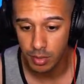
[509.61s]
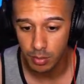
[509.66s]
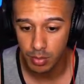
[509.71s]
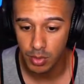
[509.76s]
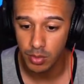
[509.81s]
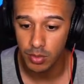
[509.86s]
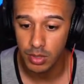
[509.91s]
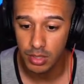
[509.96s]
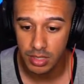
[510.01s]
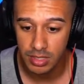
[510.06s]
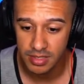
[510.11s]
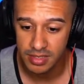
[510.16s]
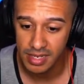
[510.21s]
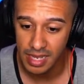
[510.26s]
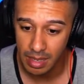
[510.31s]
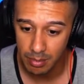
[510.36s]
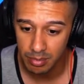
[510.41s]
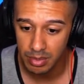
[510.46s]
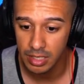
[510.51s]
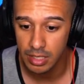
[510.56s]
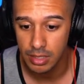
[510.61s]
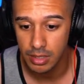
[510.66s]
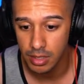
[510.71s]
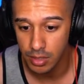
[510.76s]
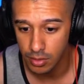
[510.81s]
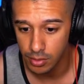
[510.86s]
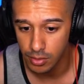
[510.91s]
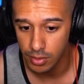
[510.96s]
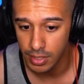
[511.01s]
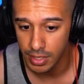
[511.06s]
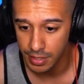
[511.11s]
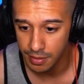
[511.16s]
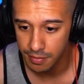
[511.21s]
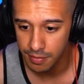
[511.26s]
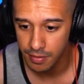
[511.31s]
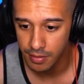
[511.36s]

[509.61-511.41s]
opponent is not playing underneath.